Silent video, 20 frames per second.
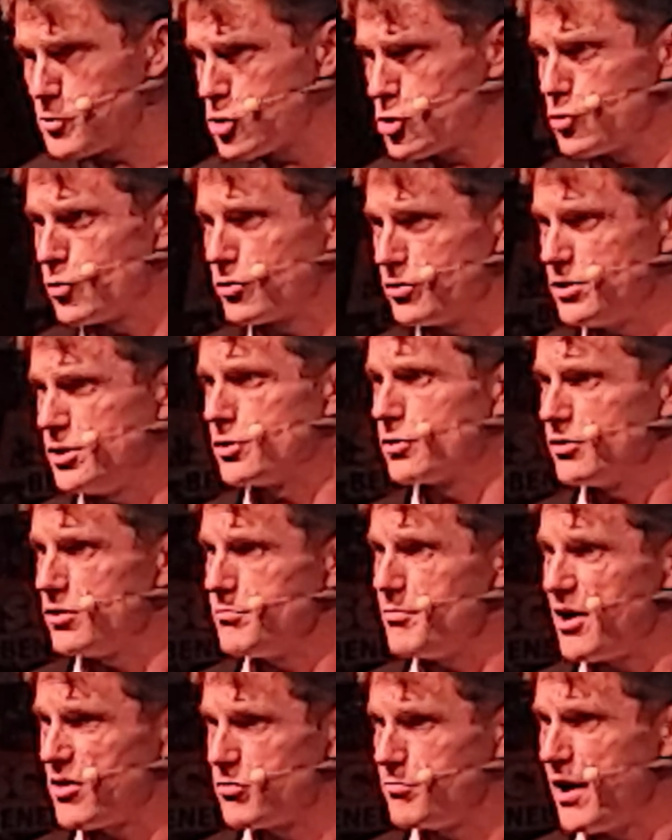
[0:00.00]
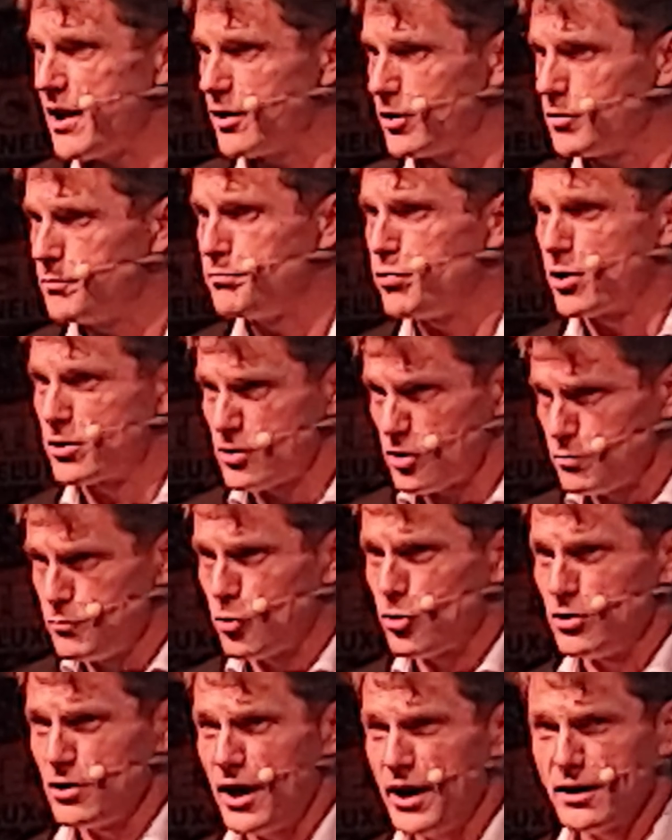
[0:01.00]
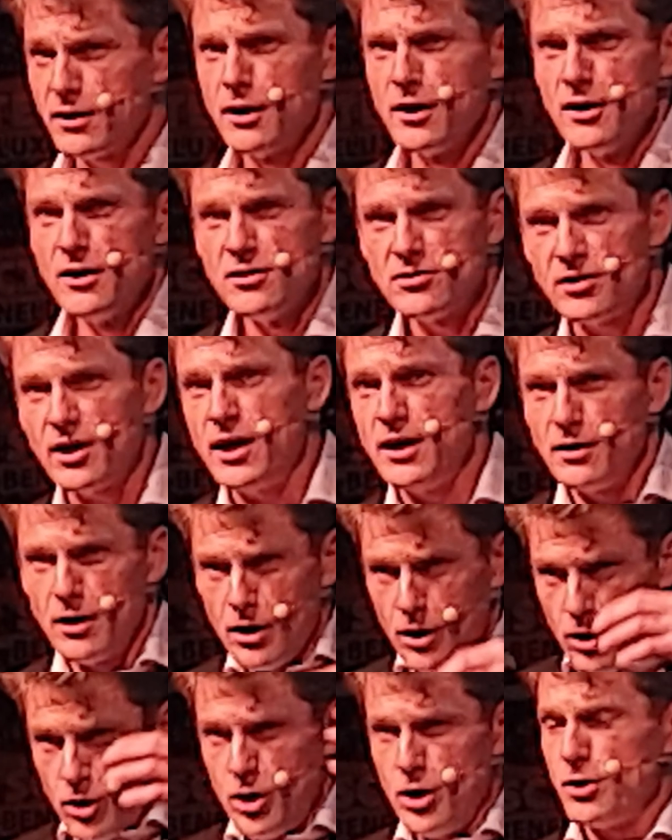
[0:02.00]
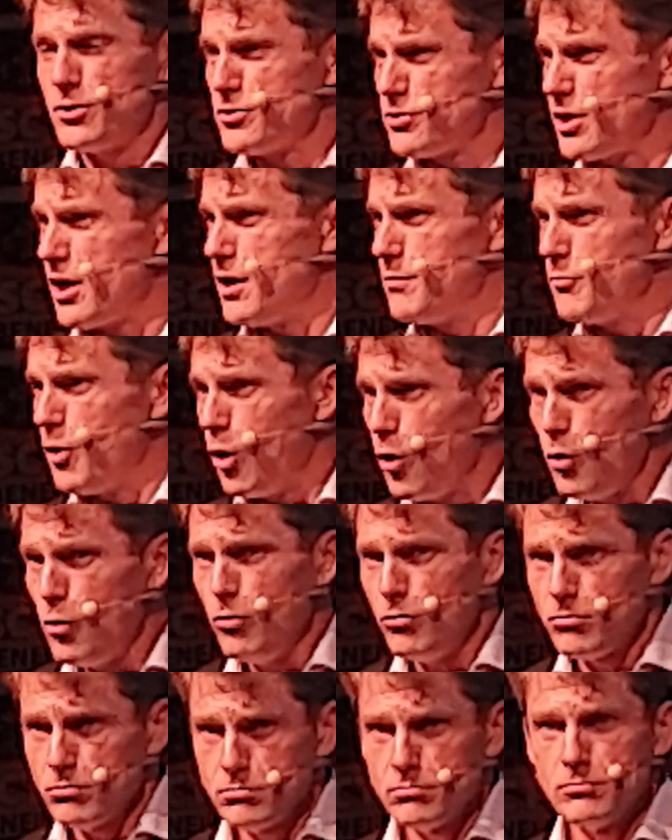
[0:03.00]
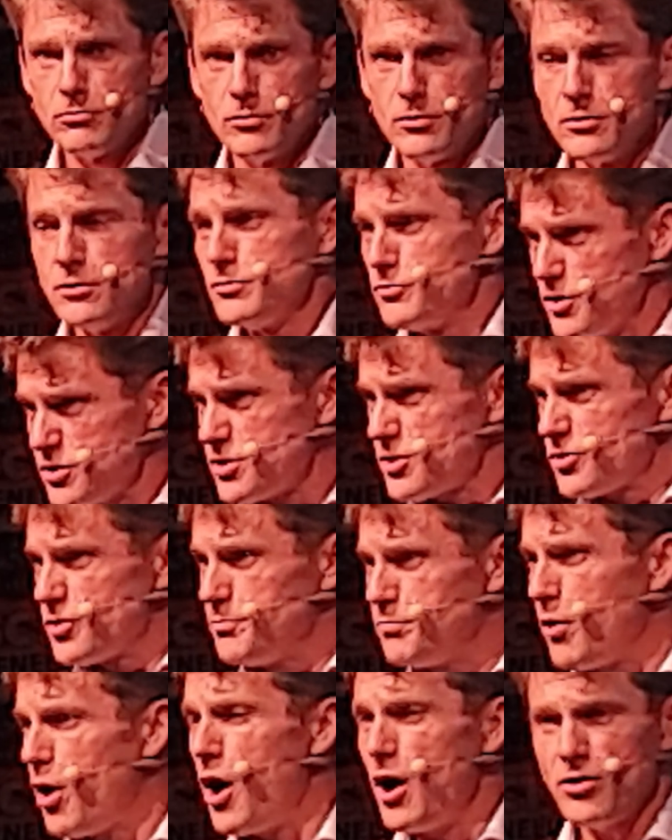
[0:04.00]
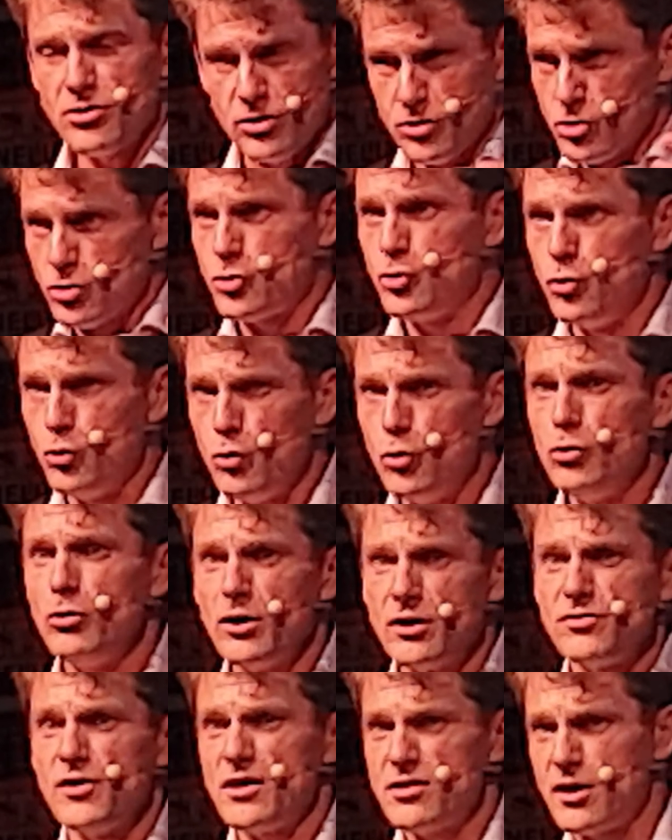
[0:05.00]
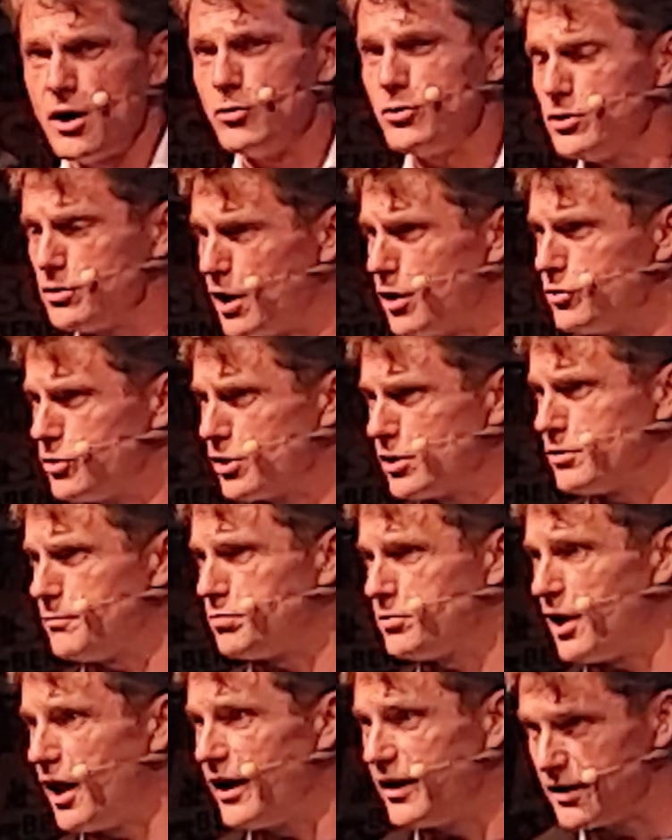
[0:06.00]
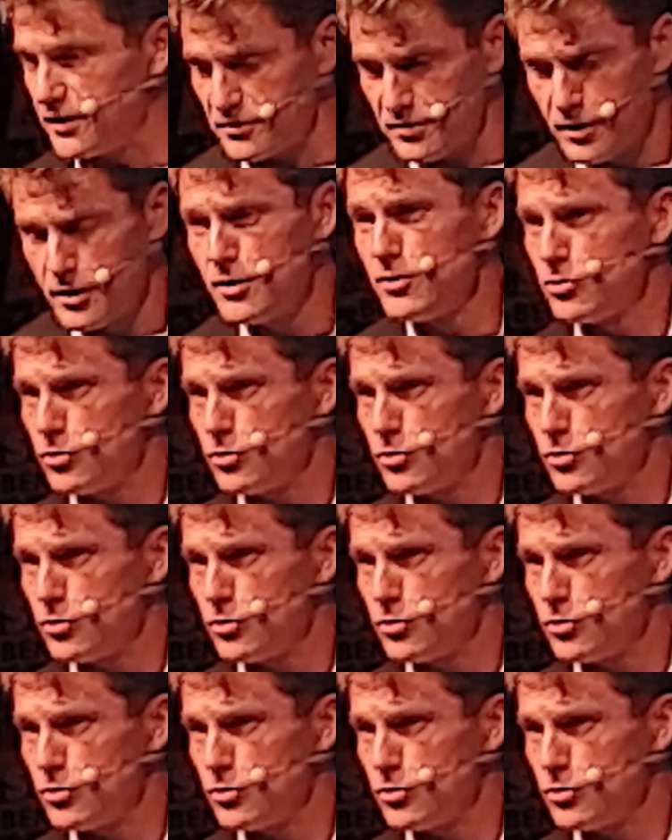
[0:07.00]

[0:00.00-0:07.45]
it short here on the mathematical part. It's more like saying, here's MO, this is the box, it's cool, and that's how you can apply it.